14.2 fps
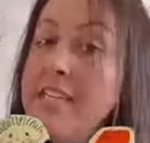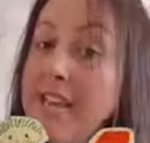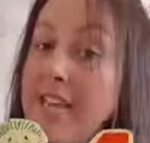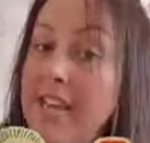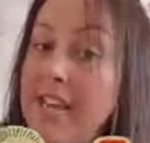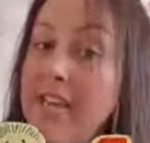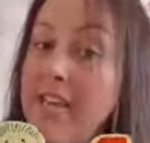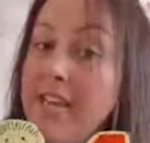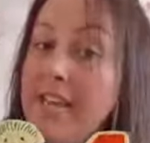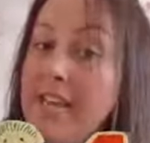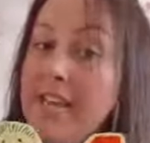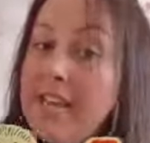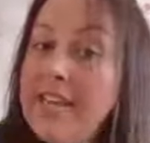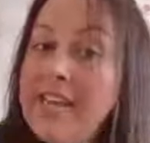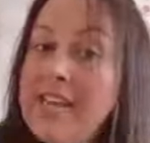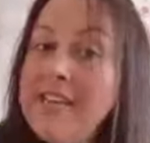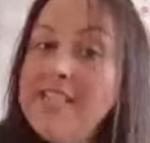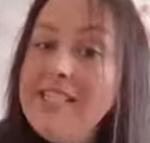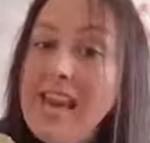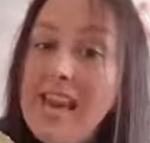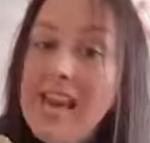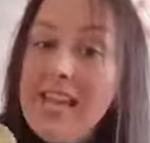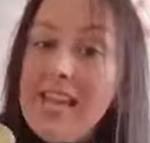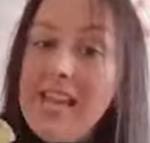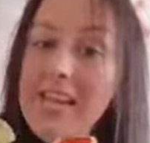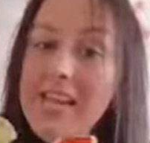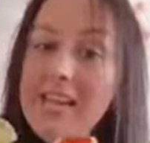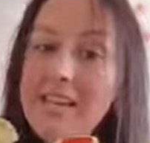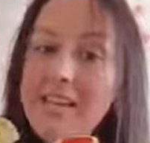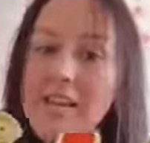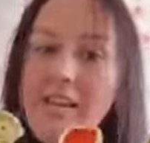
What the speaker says: Ticky, Tacky.